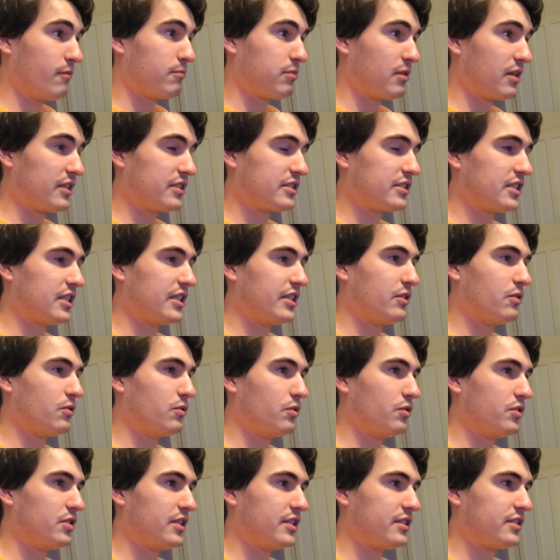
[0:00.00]
Plus I
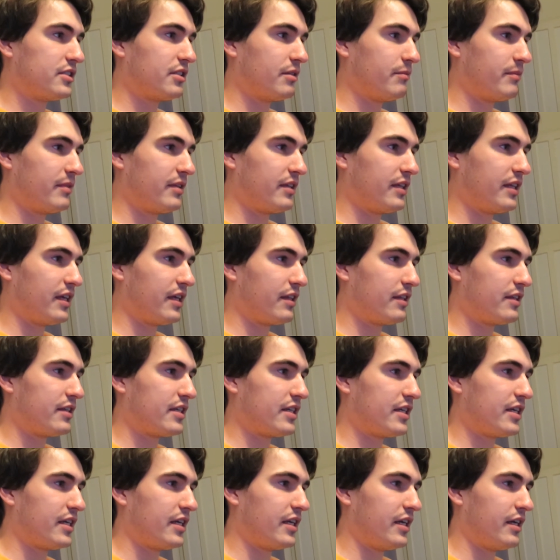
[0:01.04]
ordered something the other
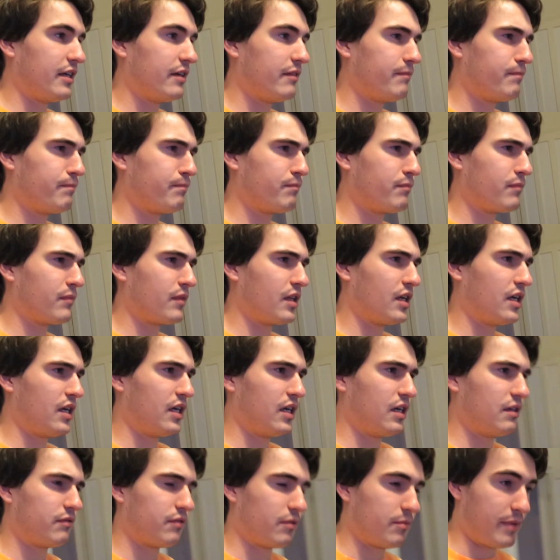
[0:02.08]
day
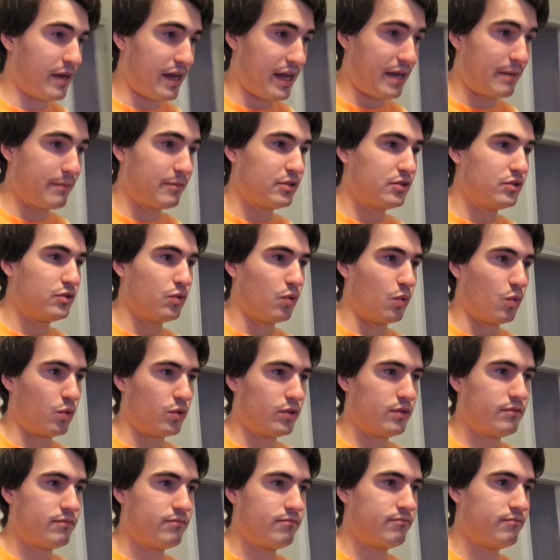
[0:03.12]
from Amazon.